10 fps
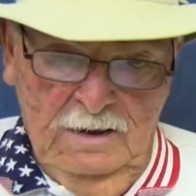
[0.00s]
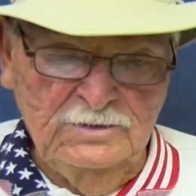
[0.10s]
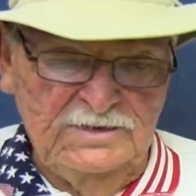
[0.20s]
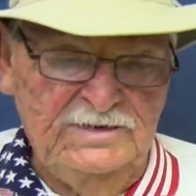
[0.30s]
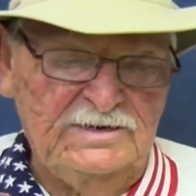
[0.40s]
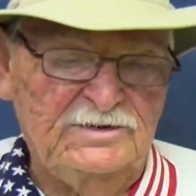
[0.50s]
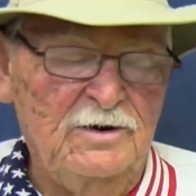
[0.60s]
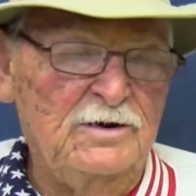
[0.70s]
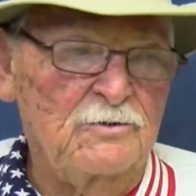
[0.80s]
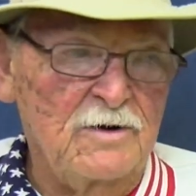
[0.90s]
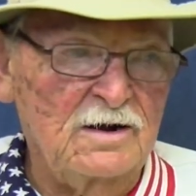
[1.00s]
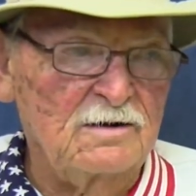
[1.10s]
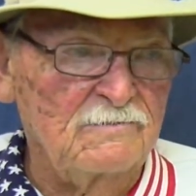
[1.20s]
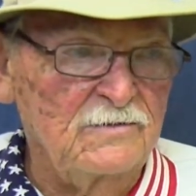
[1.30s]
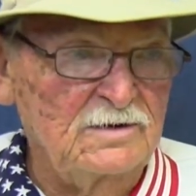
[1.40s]
was a district
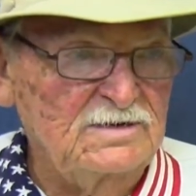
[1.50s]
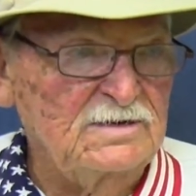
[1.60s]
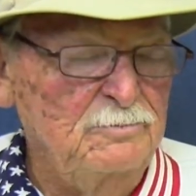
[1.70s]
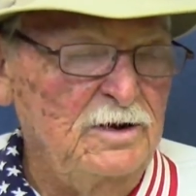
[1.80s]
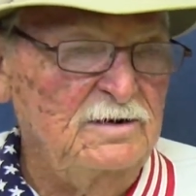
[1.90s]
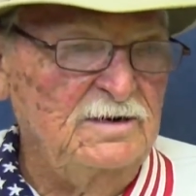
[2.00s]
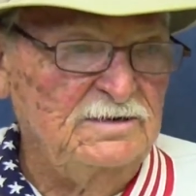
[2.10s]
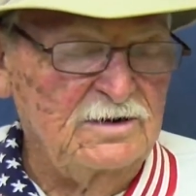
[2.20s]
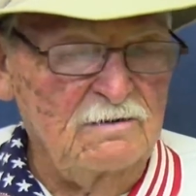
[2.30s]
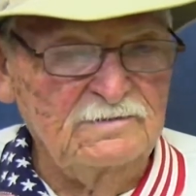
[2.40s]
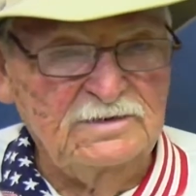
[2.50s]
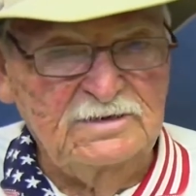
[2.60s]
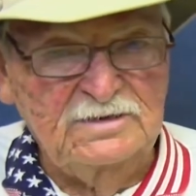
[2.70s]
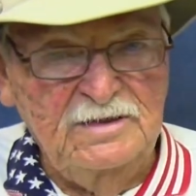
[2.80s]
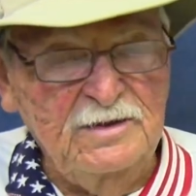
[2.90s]
director for disability
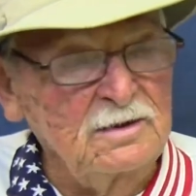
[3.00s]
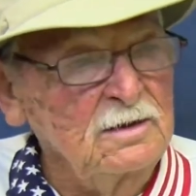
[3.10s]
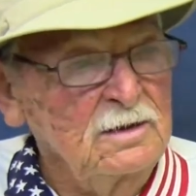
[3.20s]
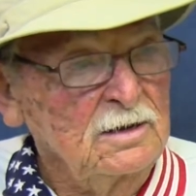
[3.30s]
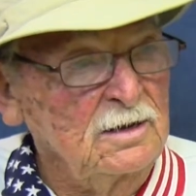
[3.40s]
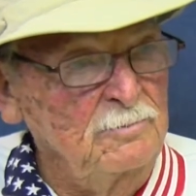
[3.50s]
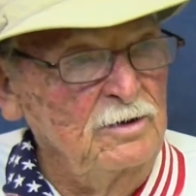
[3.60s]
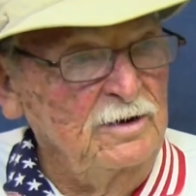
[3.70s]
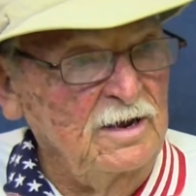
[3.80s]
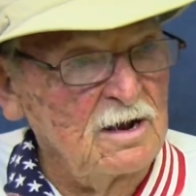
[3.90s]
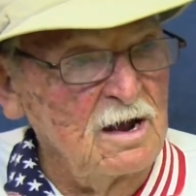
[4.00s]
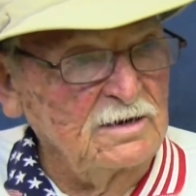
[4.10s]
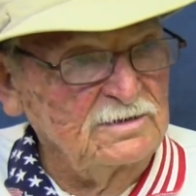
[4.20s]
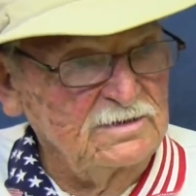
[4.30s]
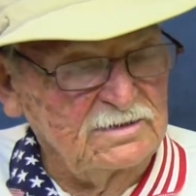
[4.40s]
services in the community
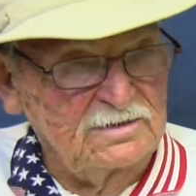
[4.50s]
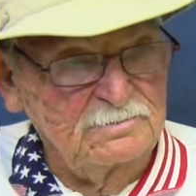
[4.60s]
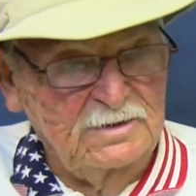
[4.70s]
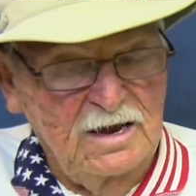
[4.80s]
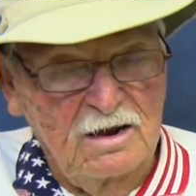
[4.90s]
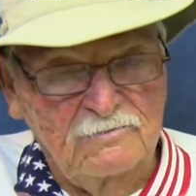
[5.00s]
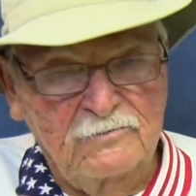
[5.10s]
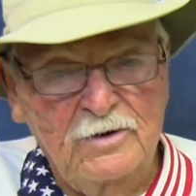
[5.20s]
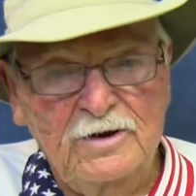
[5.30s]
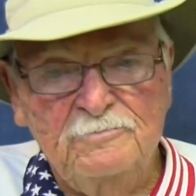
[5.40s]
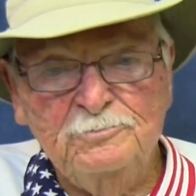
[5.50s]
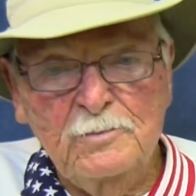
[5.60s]
college system in California.